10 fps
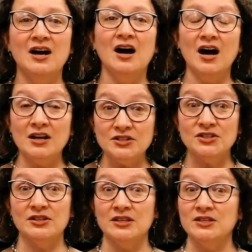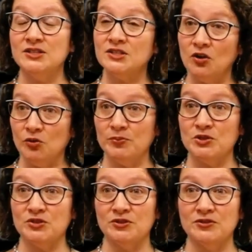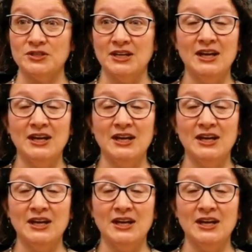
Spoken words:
onto these sculptures.